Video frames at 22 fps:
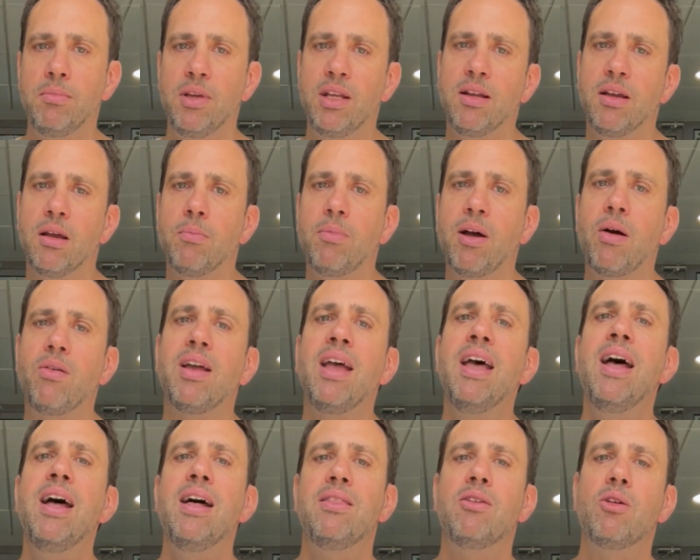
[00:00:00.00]
meaning
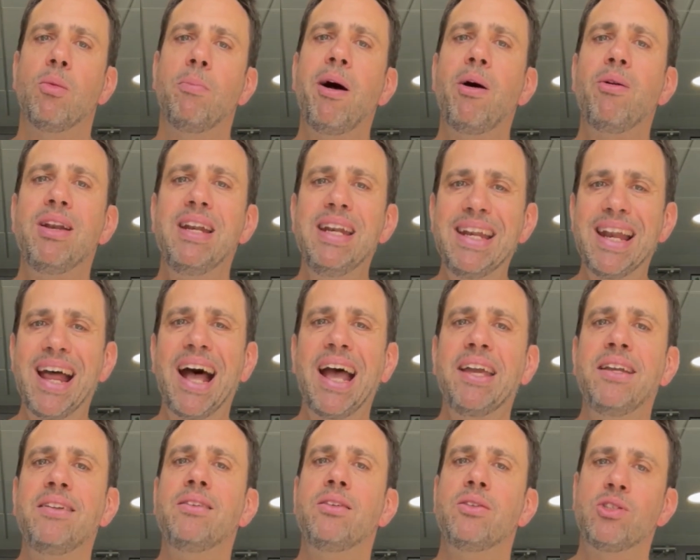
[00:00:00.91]
there are about
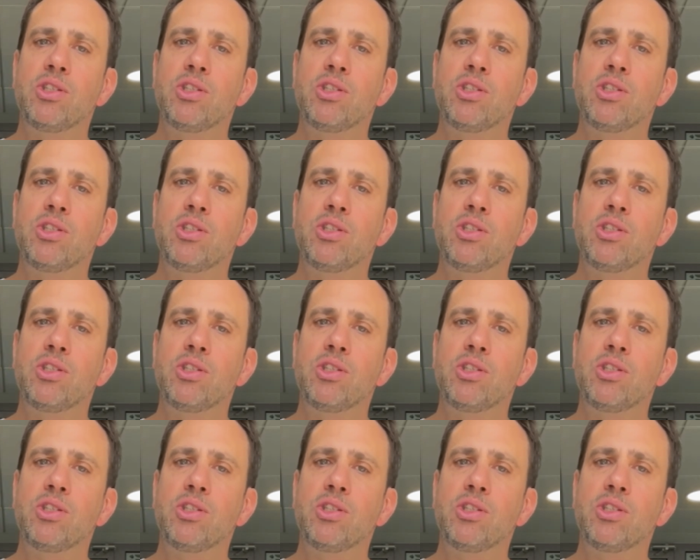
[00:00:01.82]
9